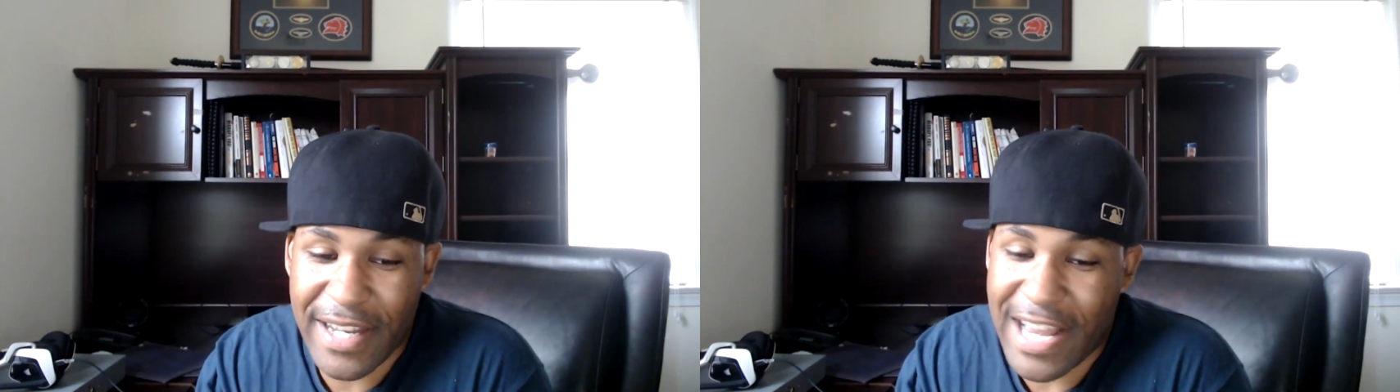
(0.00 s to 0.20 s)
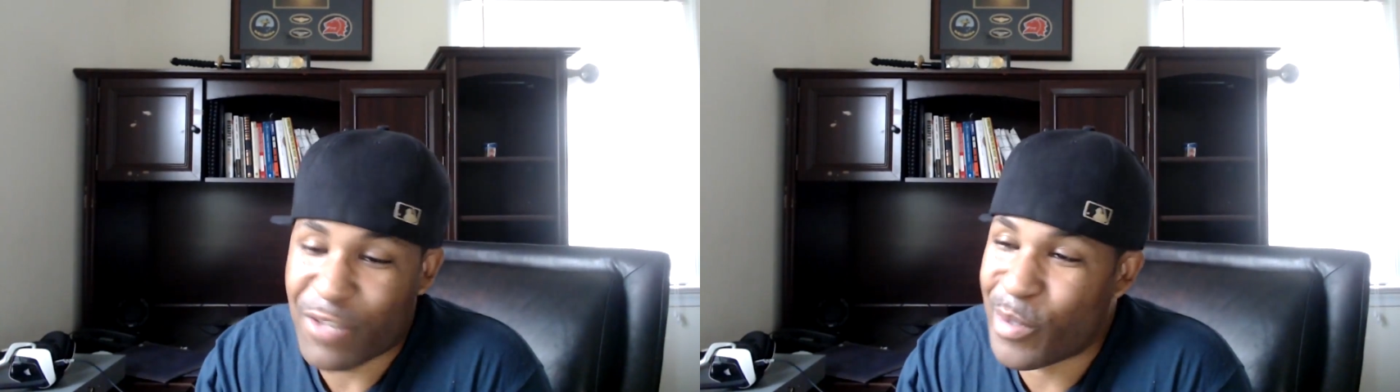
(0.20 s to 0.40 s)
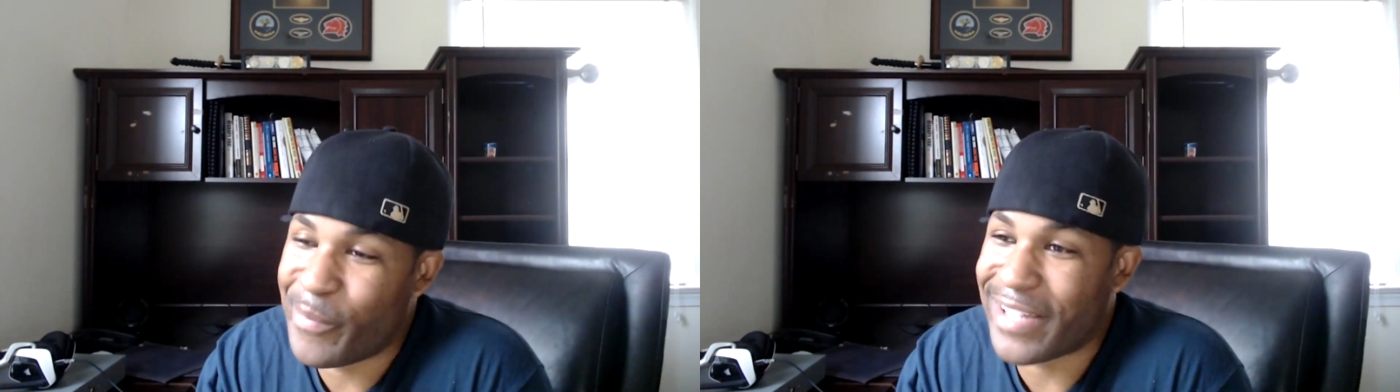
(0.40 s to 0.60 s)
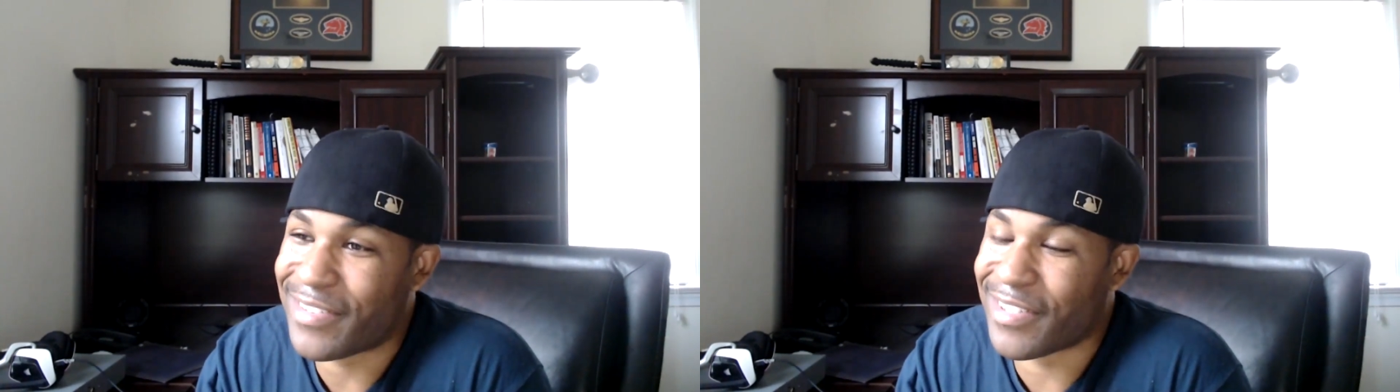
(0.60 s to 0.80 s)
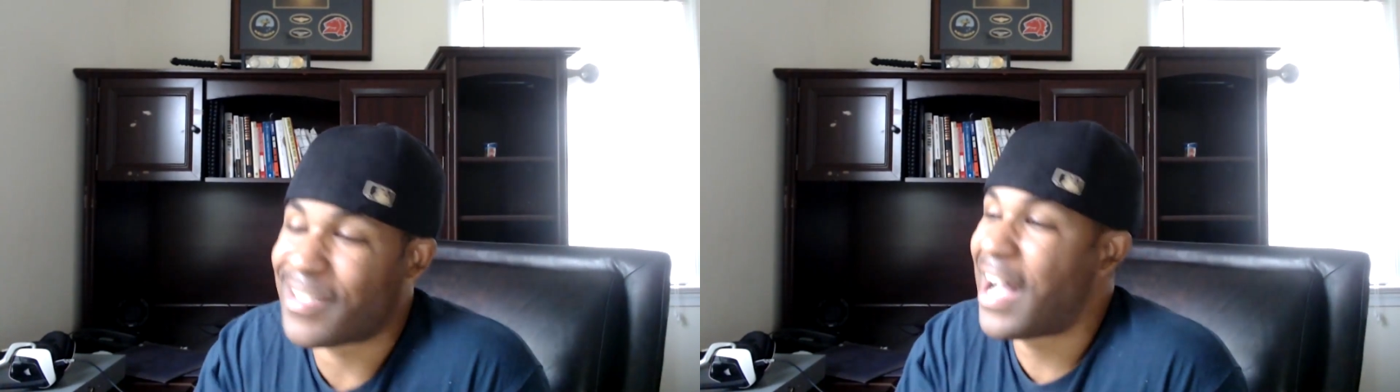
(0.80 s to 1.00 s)
And that's what
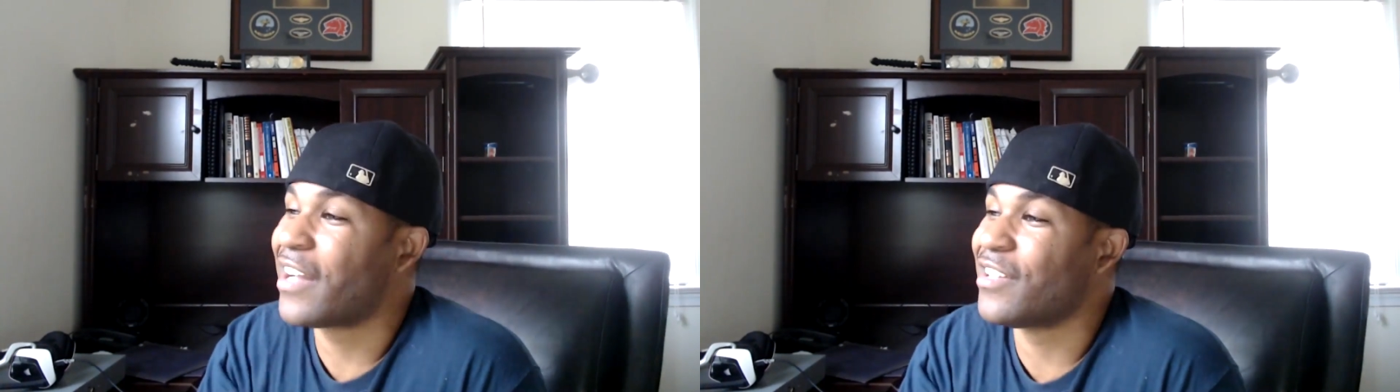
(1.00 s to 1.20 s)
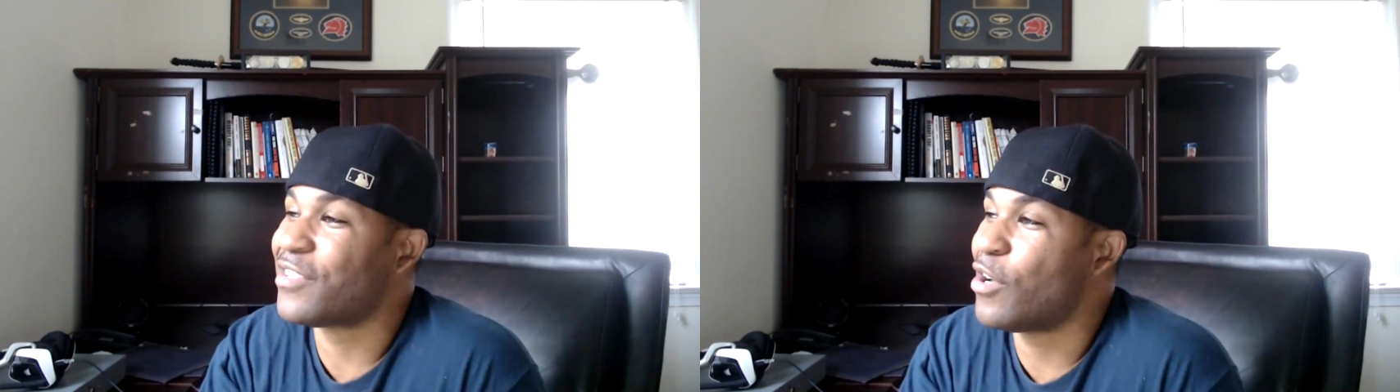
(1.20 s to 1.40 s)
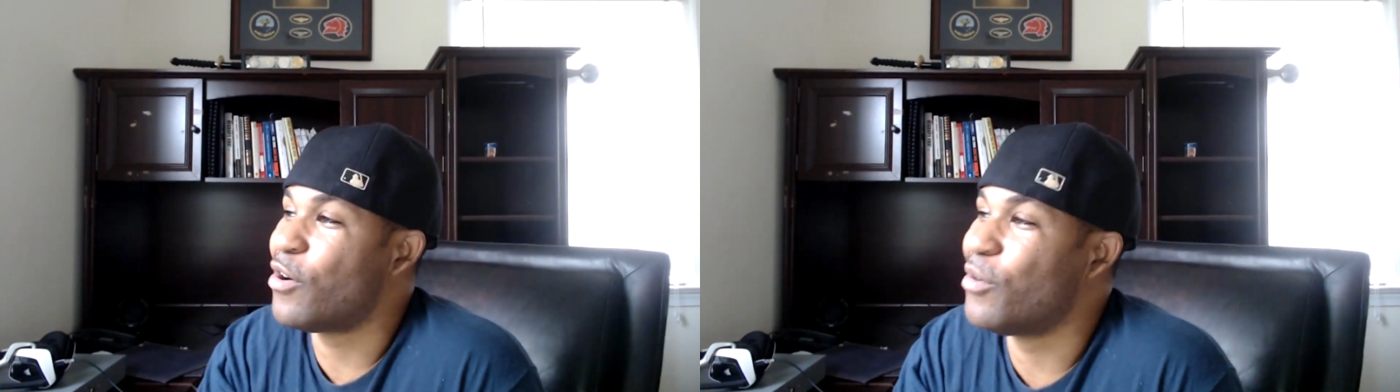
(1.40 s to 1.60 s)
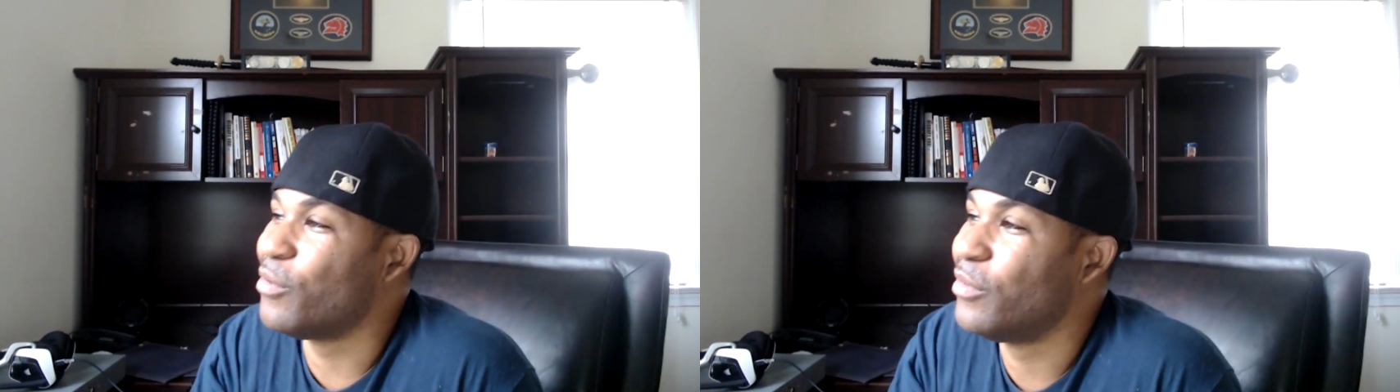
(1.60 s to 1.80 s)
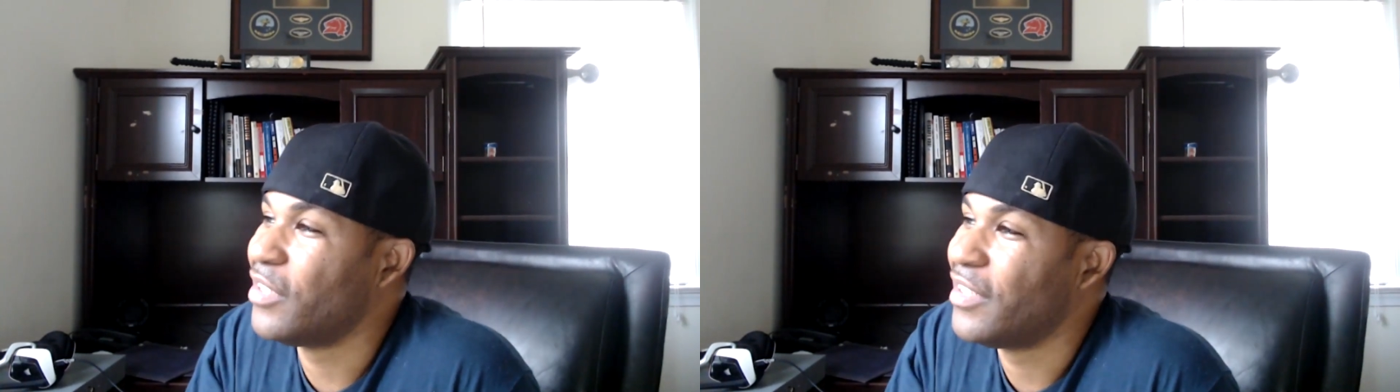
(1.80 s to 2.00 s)
makes the saga
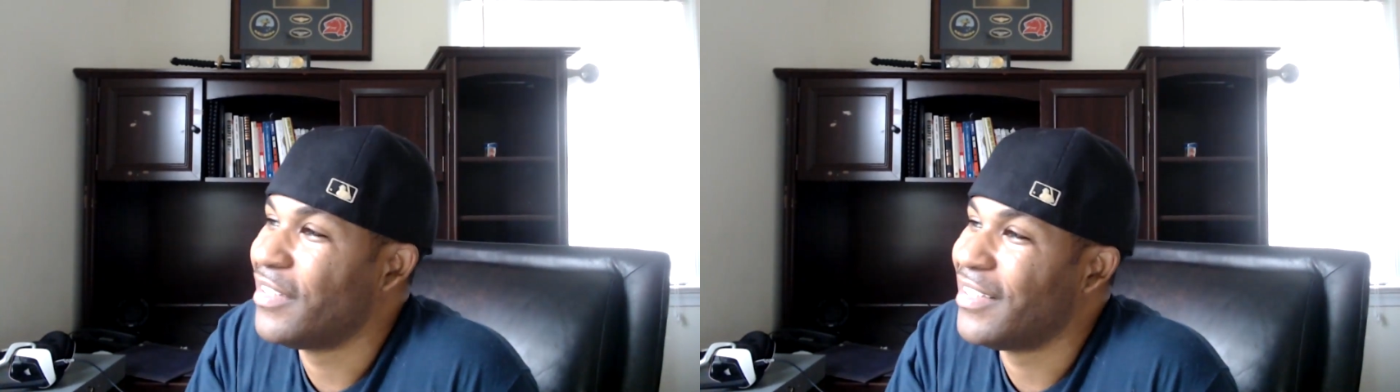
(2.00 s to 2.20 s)
so,